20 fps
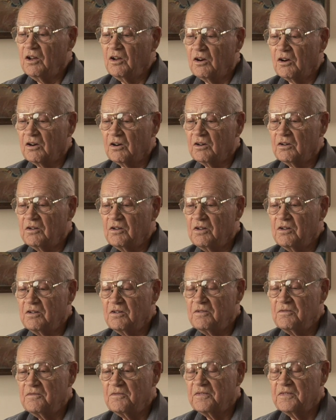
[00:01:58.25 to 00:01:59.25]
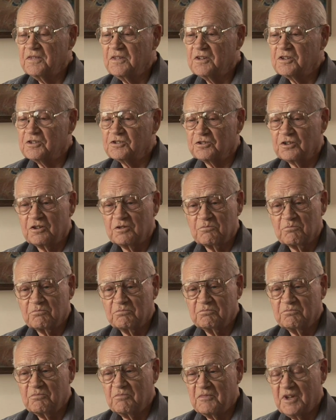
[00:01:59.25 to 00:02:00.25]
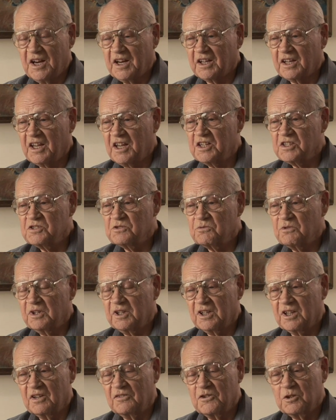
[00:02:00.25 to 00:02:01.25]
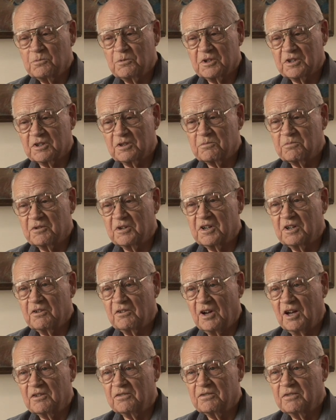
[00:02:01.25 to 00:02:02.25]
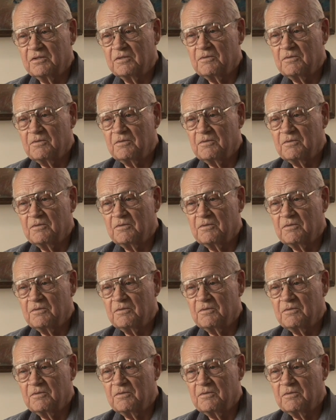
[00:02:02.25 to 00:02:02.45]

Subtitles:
Or certain medications we can give you, but they're pretty rough.